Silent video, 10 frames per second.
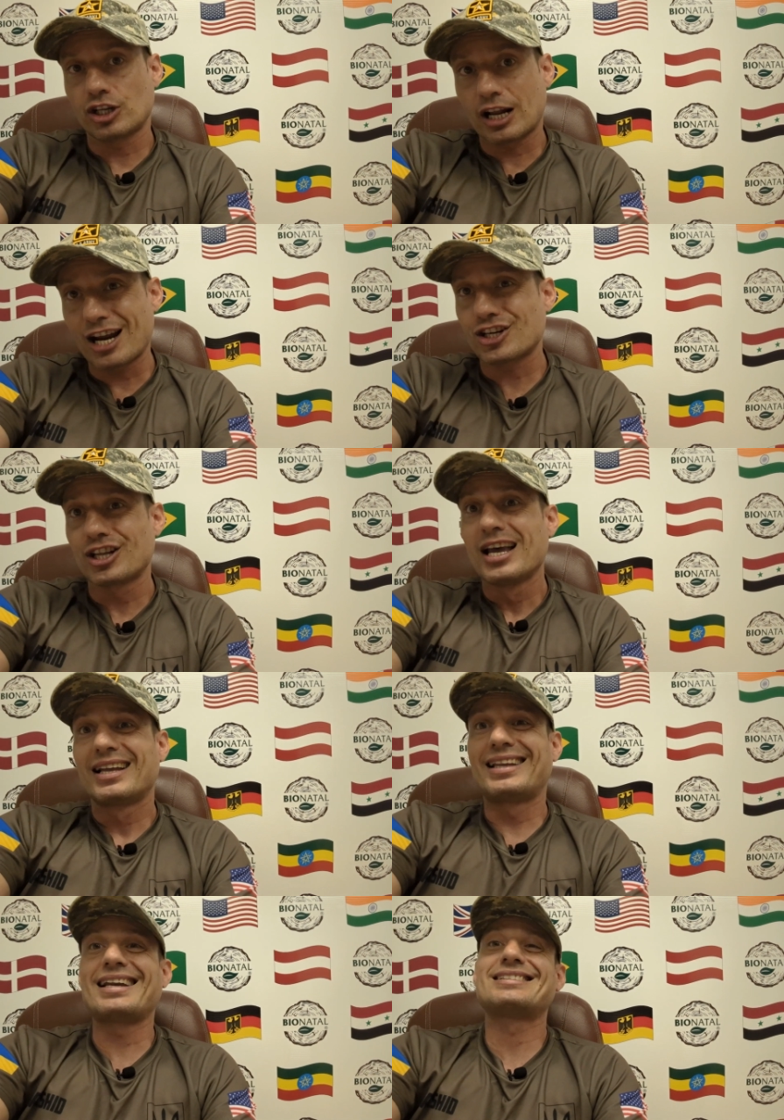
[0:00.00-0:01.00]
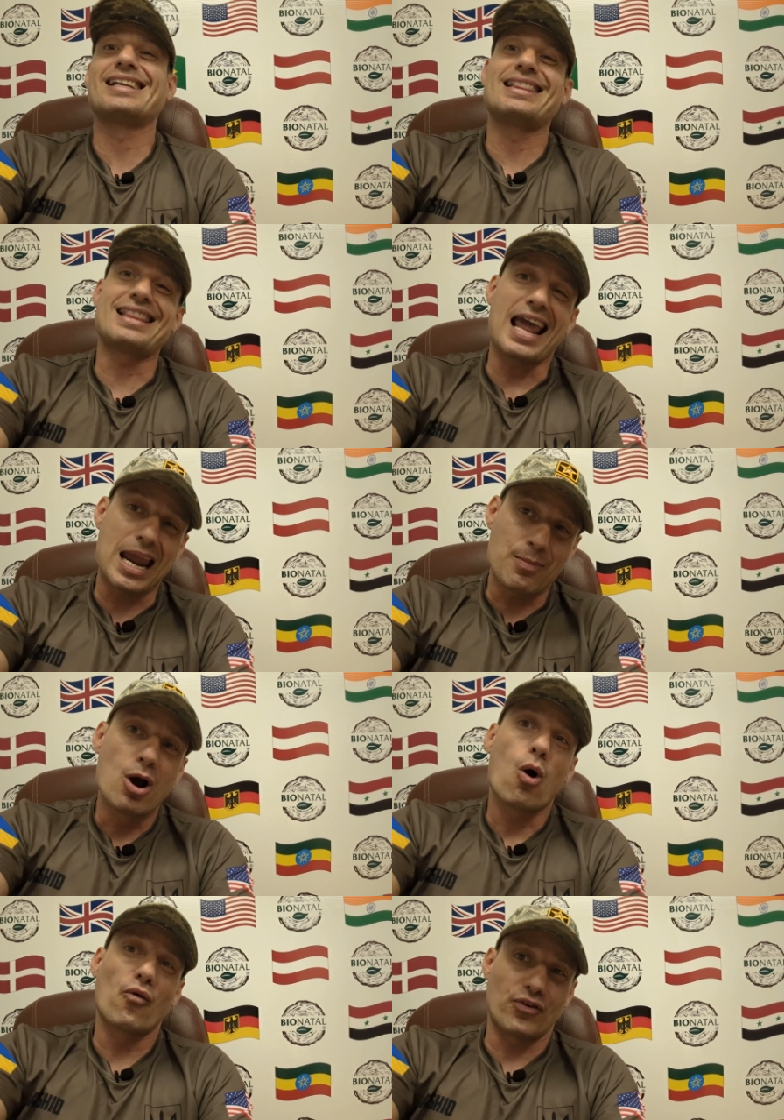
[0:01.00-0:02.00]
generation, there is a name
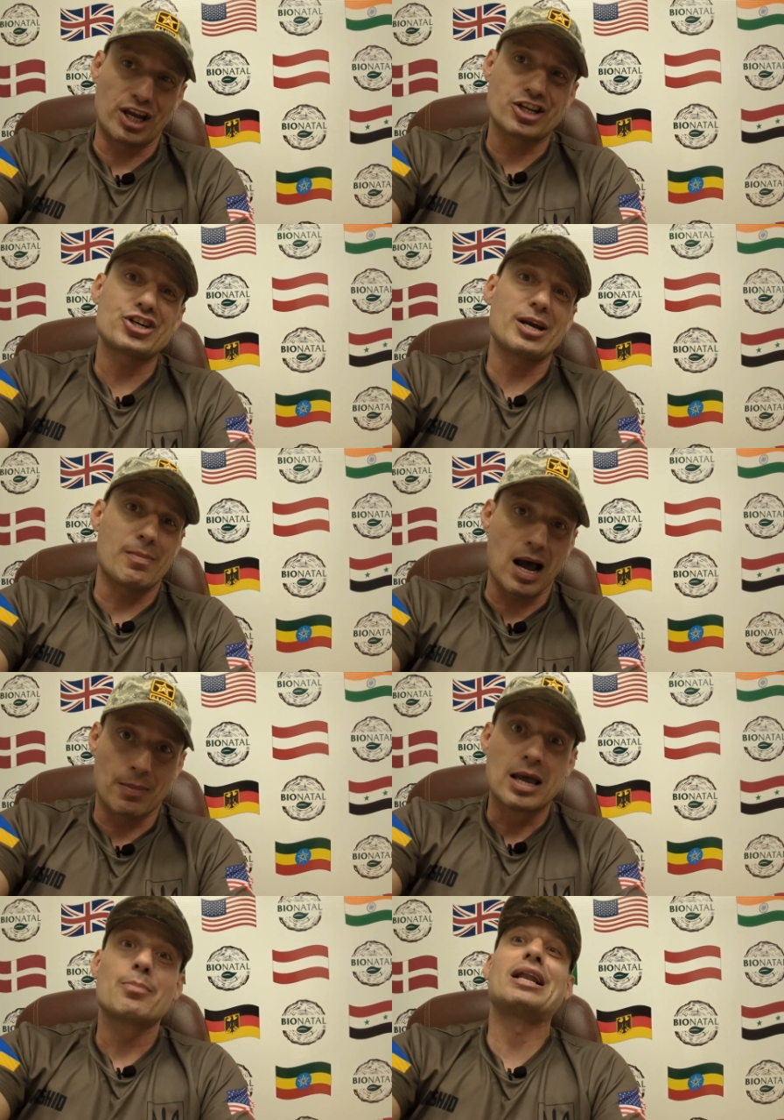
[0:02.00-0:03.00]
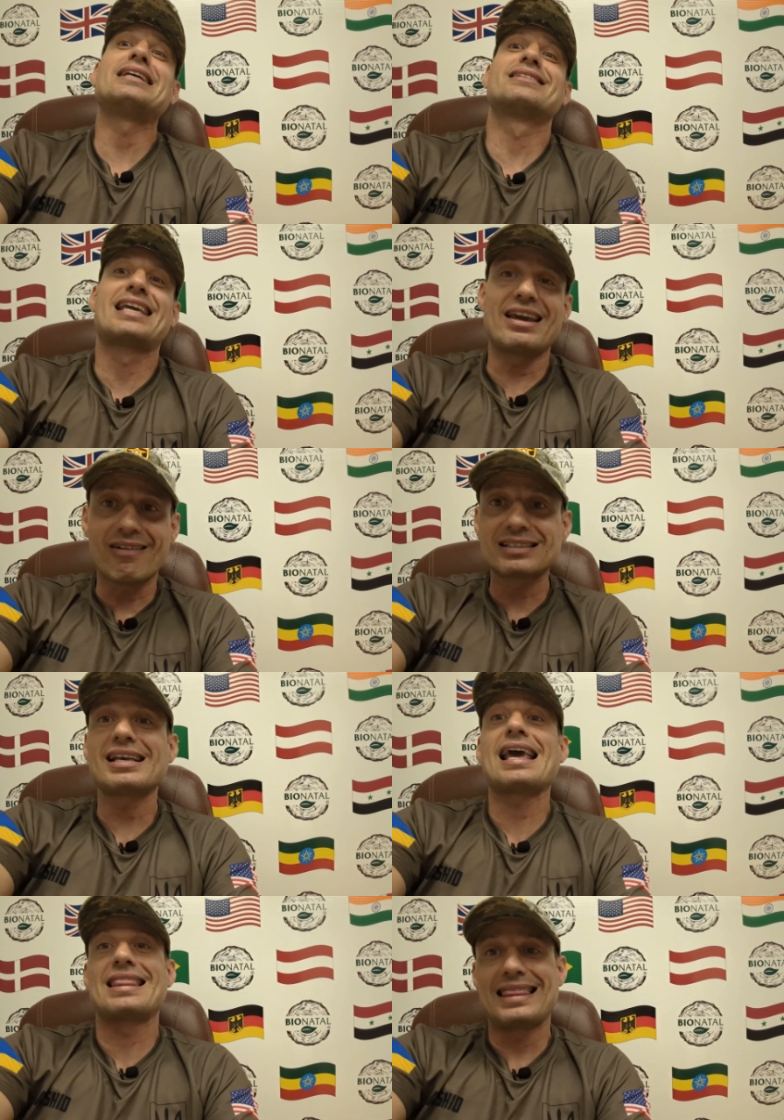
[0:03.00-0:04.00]
of each Imam. Please give us
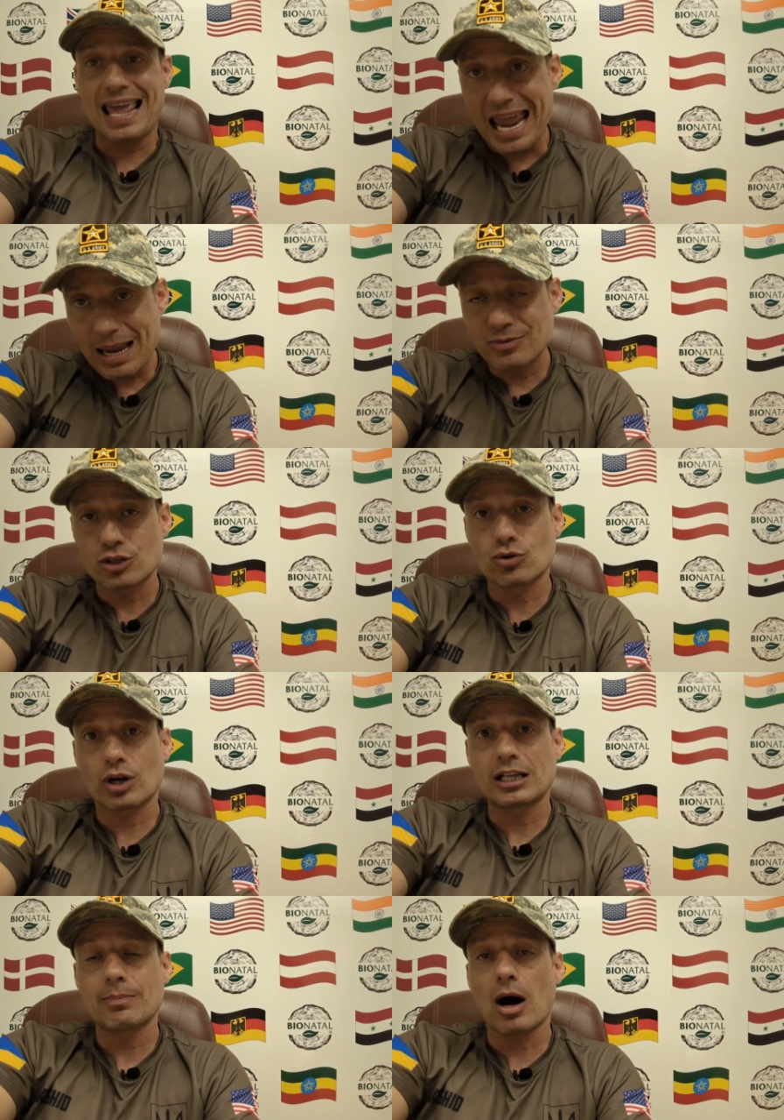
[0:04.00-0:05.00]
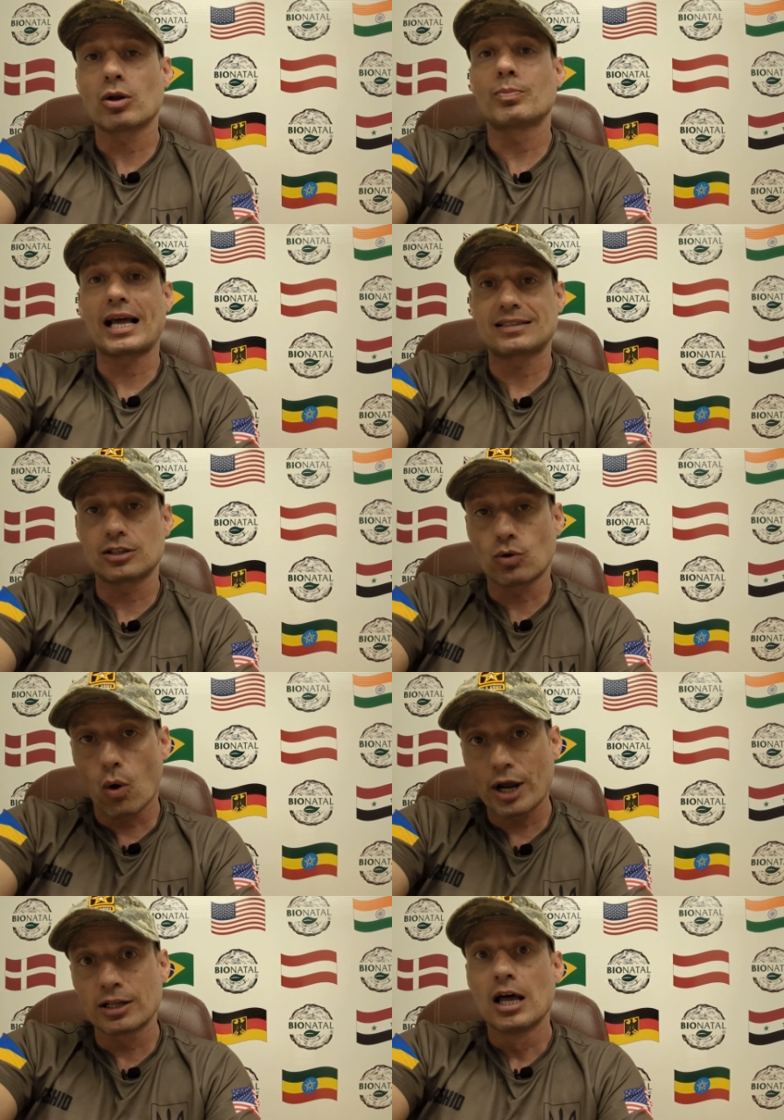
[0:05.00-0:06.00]
a names. You're talking about black seed
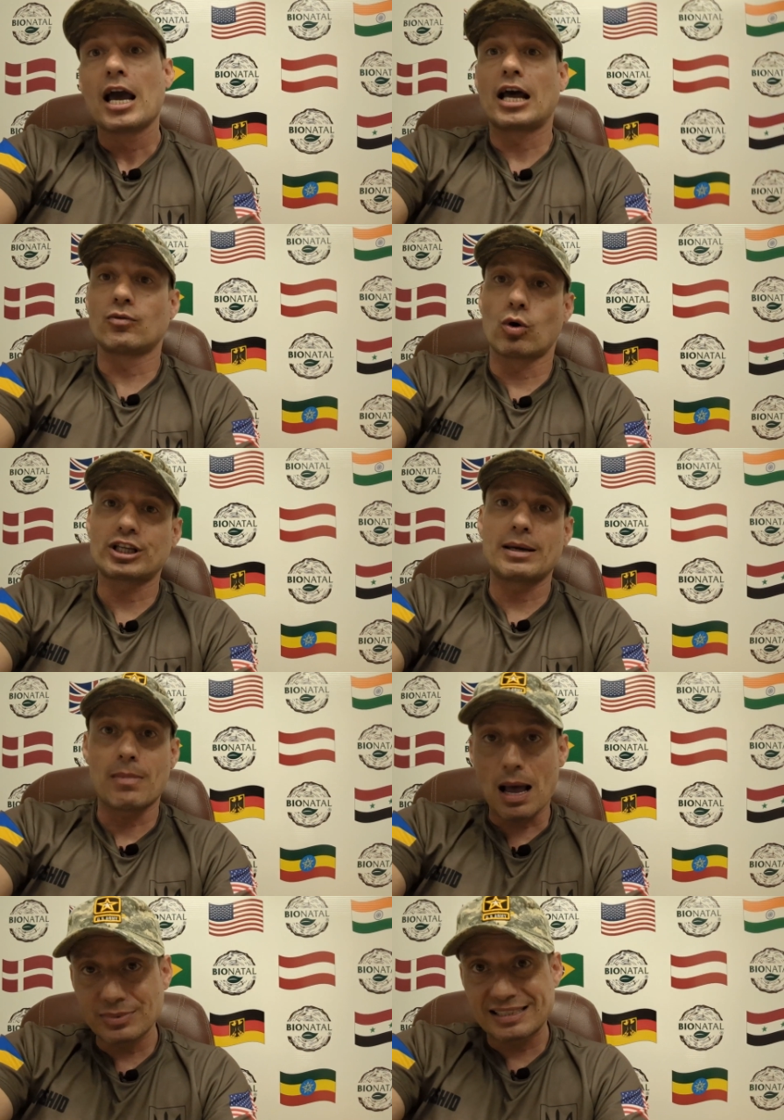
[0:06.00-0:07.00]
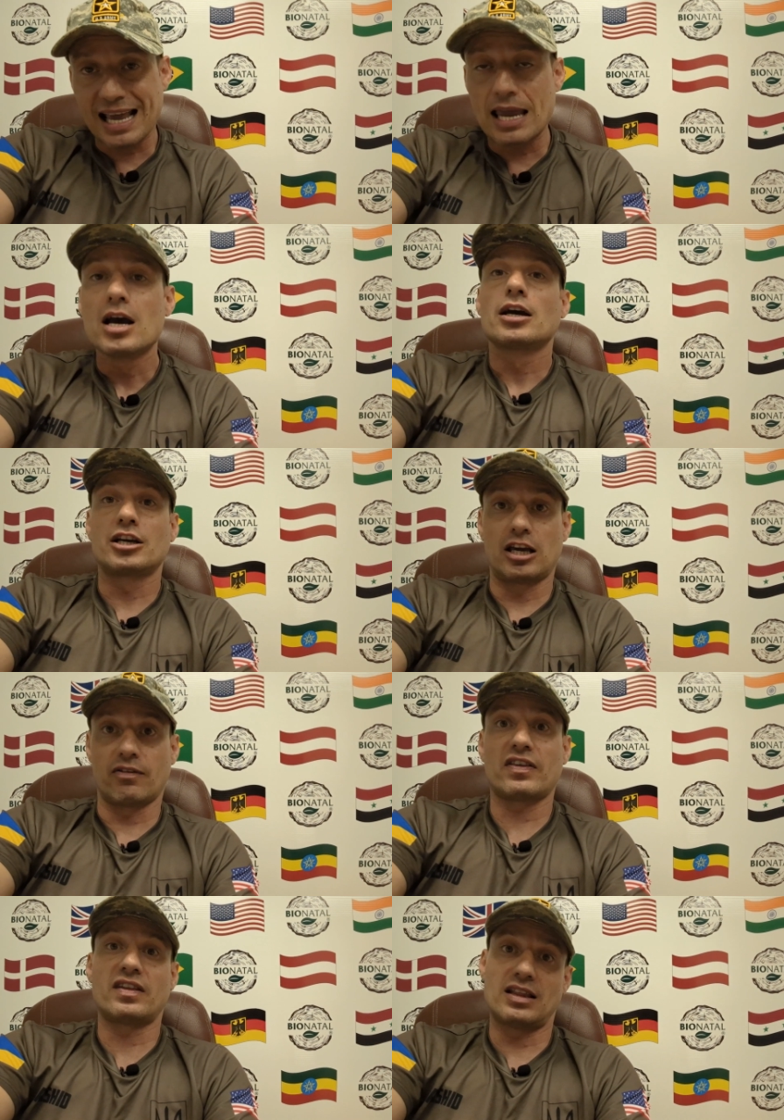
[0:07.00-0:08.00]
oil and what Imams say,
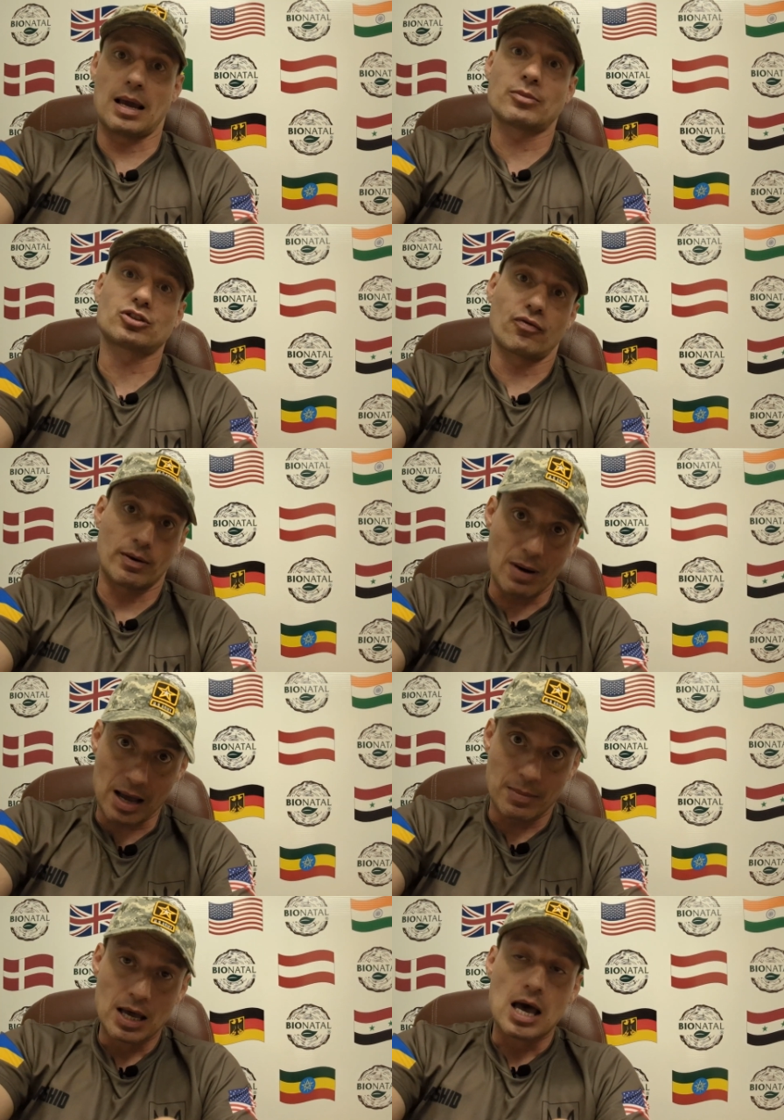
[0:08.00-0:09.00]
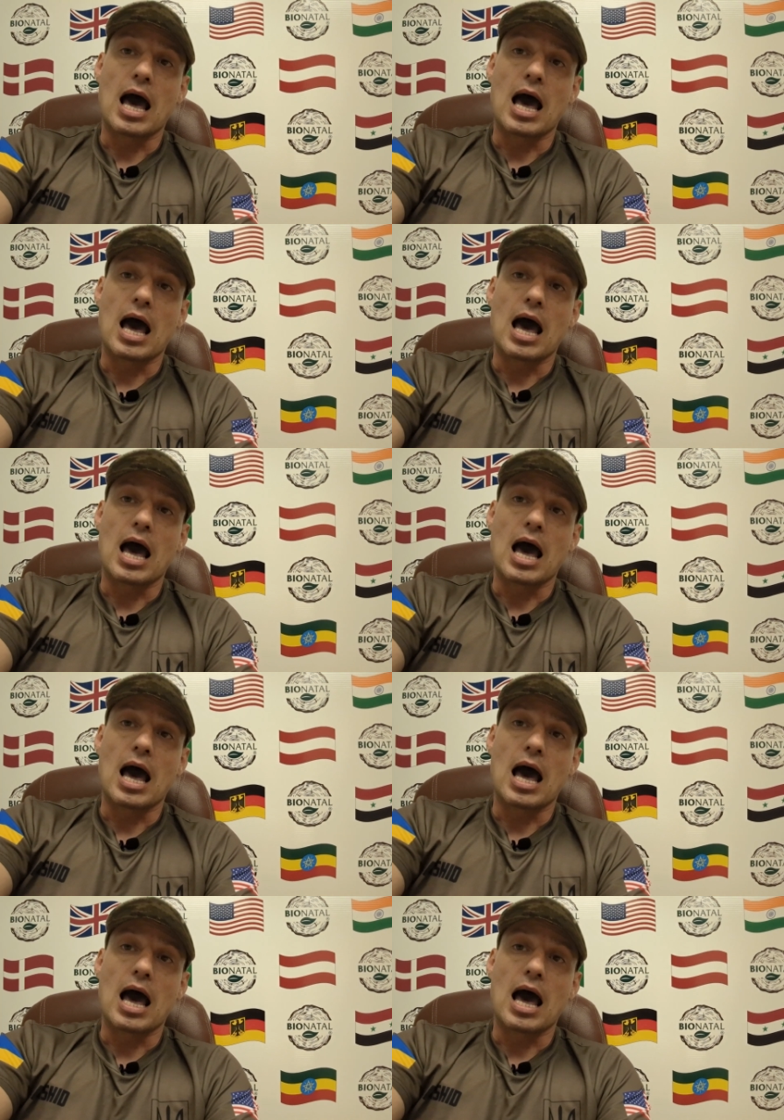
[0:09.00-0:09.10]
give us the names of Imam.